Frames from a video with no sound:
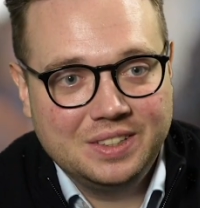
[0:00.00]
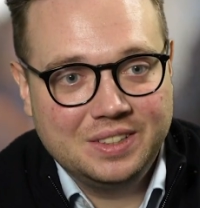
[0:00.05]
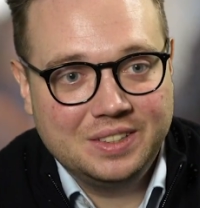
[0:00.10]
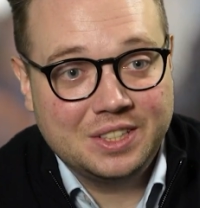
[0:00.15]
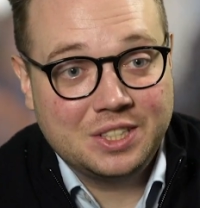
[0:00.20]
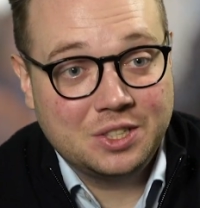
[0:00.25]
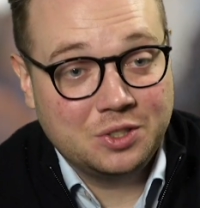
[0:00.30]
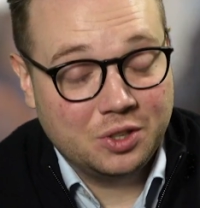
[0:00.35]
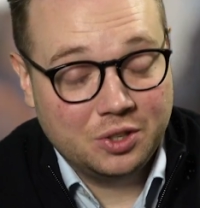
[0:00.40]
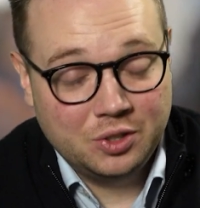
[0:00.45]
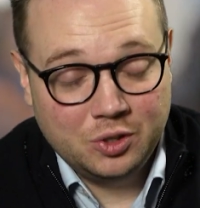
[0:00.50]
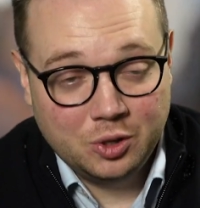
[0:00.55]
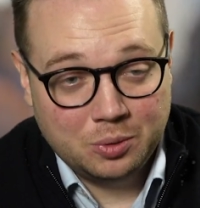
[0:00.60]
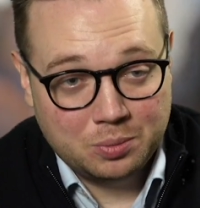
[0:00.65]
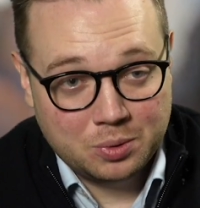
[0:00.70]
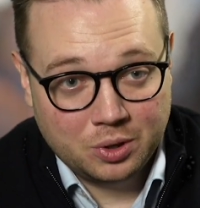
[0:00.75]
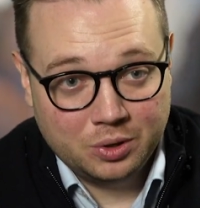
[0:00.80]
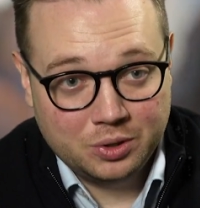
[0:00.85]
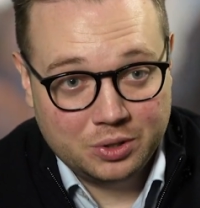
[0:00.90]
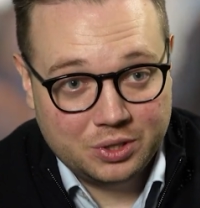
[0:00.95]
This is not a new
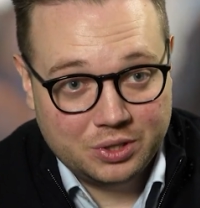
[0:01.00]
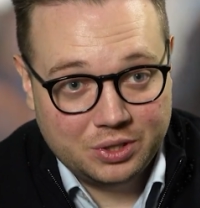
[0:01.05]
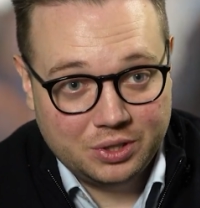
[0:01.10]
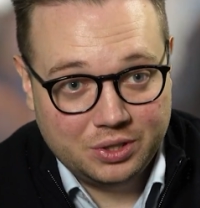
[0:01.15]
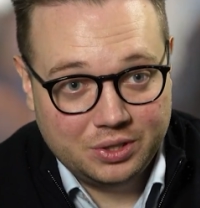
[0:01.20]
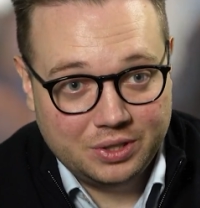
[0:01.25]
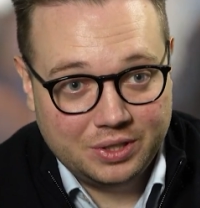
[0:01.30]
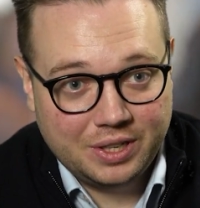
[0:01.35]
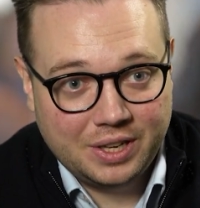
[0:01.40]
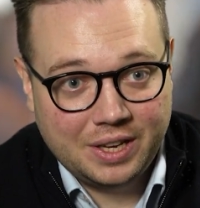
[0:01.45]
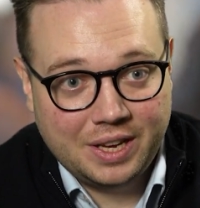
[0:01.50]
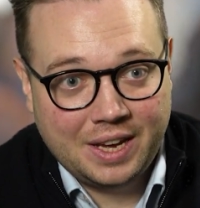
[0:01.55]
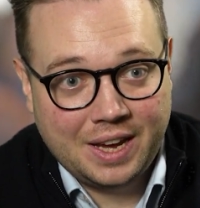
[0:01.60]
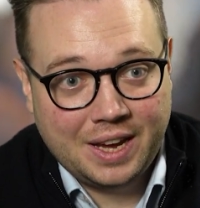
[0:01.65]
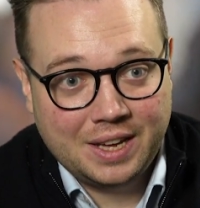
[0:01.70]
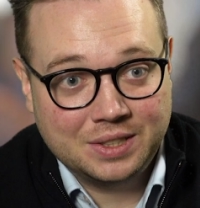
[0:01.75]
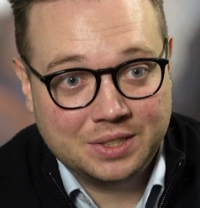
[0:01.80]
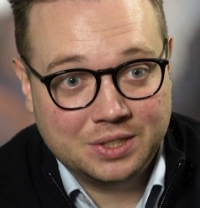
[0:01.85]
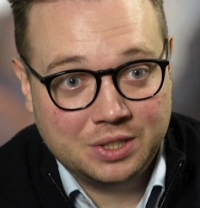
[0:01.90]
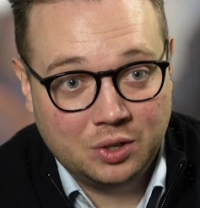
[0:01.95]
approach. It
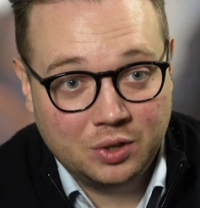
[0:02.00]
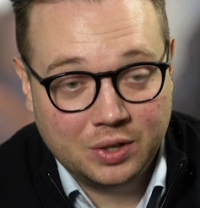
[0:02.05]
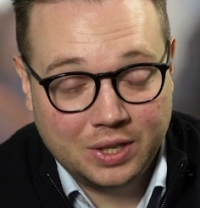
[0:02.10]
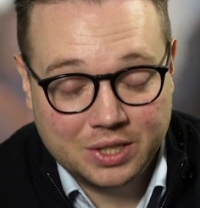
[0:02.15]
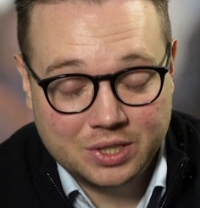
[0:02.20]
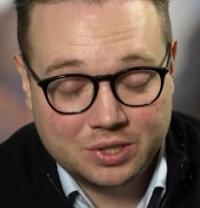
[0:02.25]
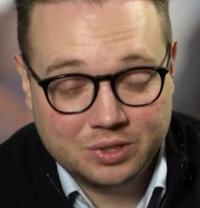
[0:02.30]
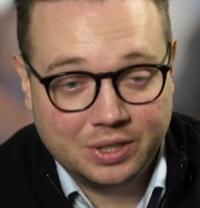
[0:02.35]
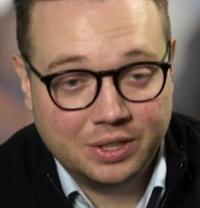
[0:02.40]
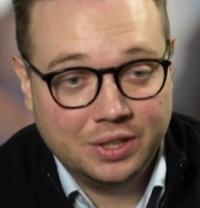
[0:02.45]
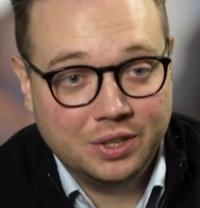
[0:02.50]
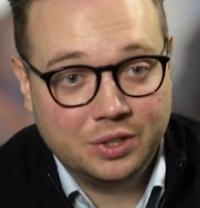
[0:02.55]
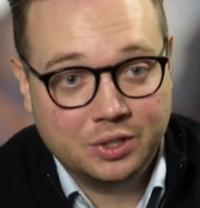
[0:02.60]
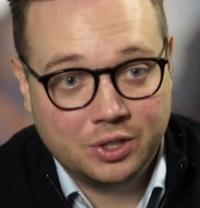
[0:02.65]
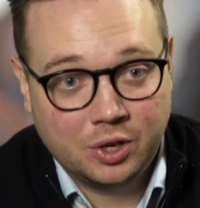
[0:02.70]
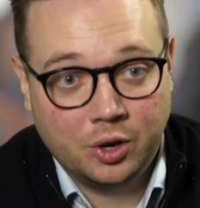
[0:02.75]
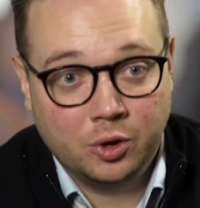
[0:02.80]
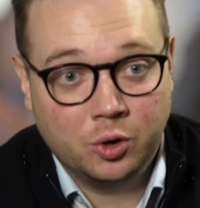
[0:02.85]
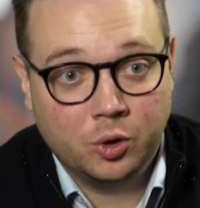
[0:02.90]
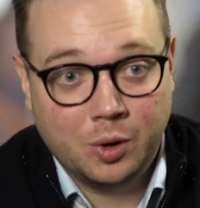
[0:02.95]
has a long history,
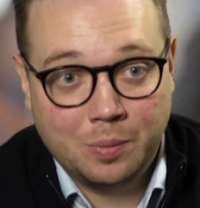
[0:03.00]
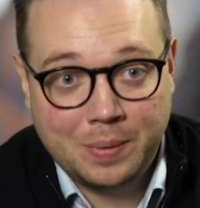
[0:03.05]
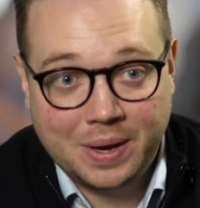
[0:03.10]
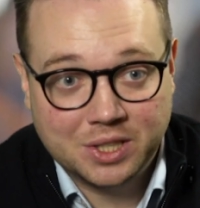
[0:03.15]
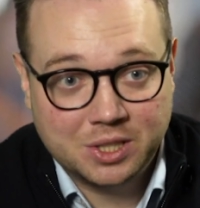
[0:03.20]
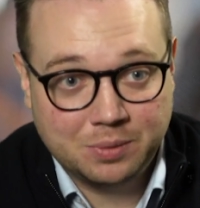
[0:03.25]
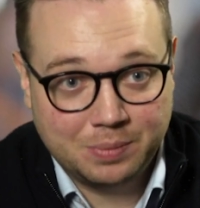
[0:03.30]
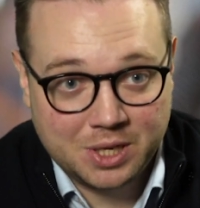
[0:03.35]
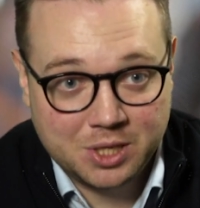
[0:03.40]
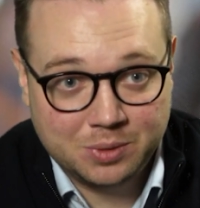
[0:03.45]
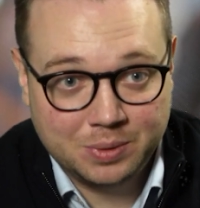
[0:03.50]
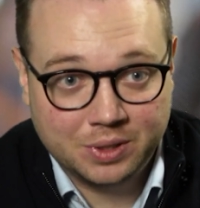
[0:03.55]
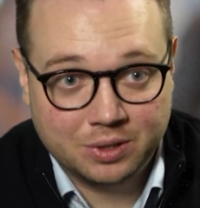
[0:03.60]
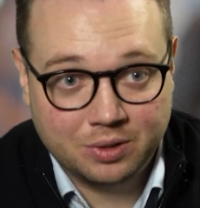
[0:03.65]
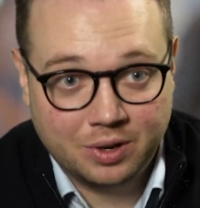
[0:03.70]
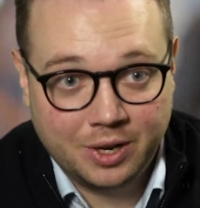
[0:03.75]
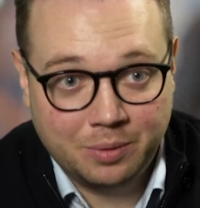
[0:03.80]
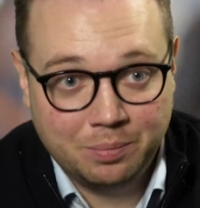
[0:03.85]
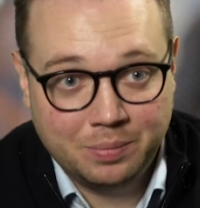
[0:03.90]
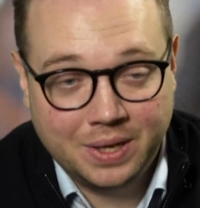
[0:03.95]
going all the way back to Benjamin
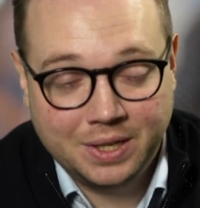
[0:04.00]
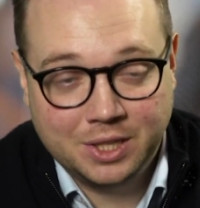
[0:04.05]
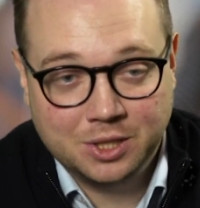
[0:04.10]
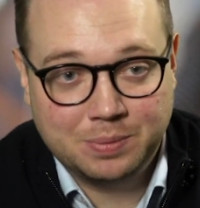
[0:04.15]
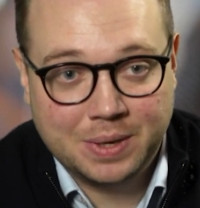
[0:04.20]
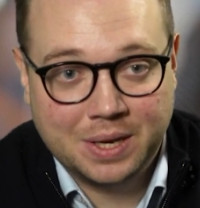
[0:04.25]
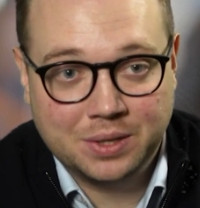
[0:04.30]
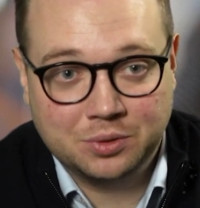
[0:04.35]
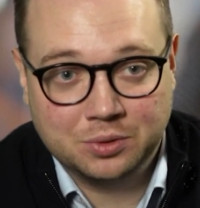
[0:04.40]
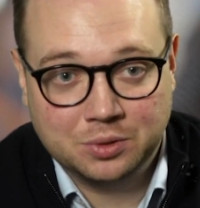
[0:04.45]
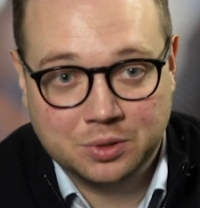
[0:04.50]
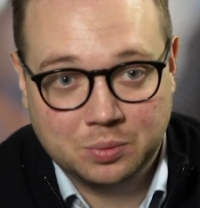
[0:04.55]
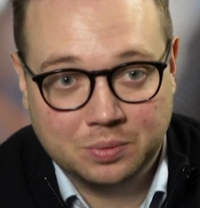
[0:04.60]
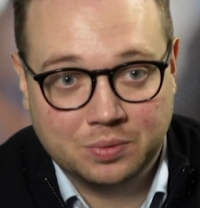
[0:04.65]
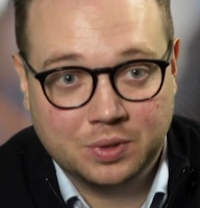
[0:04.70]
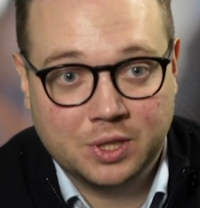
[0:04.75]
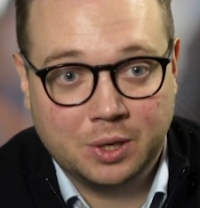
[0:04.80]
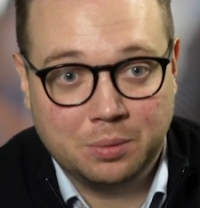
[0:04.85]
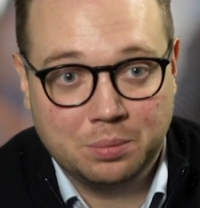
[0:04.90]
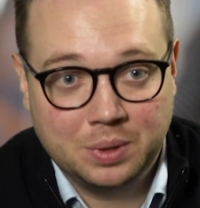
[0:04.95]
Graham and his battles with
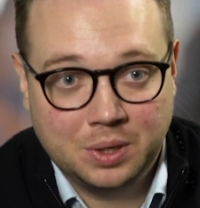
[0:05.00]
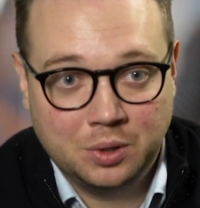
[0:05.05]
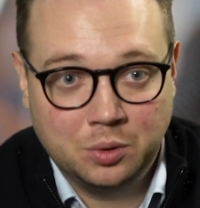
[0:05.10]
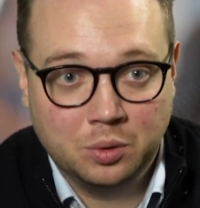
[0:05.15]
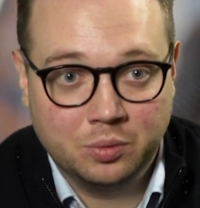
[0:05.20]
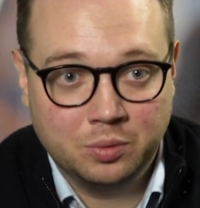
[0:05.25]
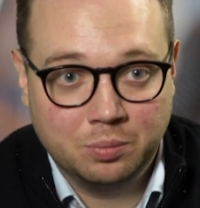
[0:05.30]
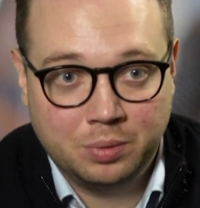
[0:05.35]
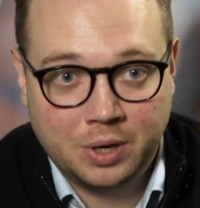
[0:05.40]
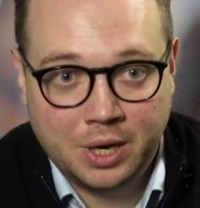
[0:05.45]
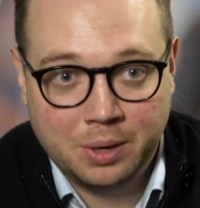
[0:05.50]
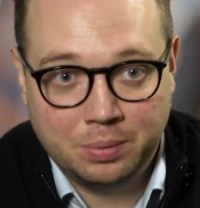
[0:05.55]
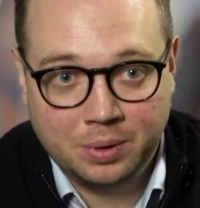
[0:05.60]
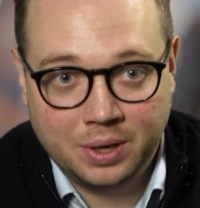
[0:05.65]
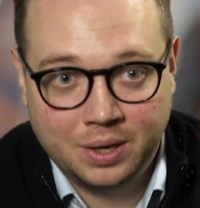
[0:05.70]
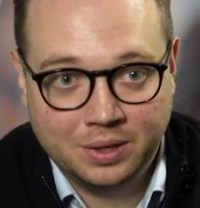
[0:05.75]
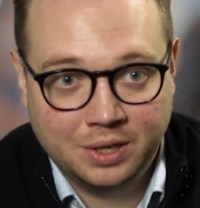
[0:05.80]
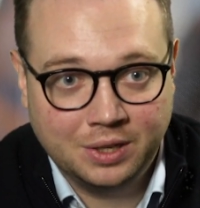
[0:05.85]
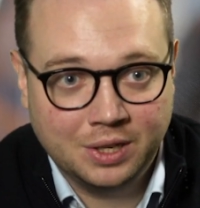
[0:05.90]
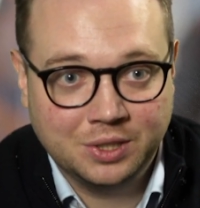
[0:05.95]
the company Northern
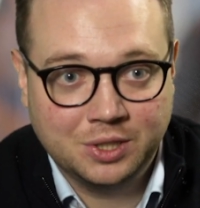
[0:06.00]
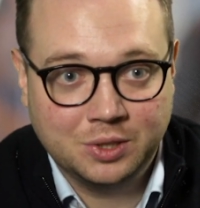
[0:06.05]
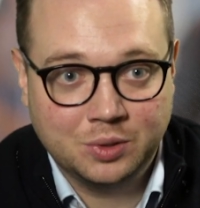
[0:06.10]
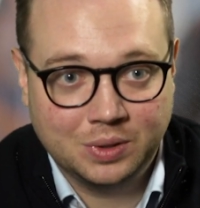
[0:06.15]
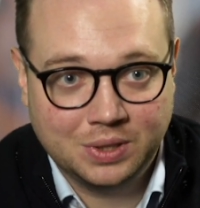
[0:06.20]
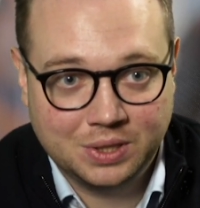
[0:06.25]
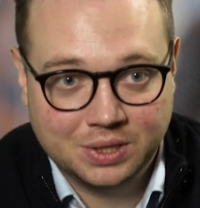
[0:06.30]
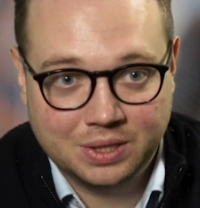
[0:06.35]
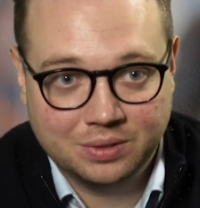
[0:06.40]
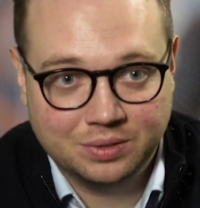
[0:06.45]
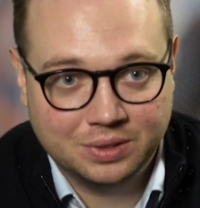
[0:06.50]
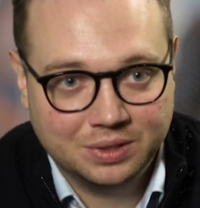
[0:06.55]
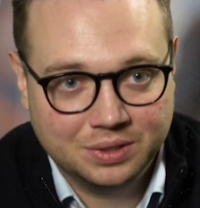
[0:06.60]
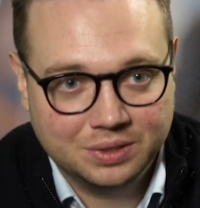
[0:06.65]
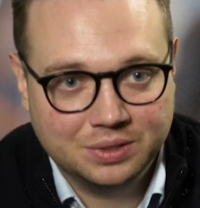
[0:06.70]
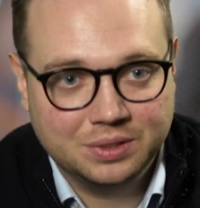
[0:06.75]
Pipeline in 1927.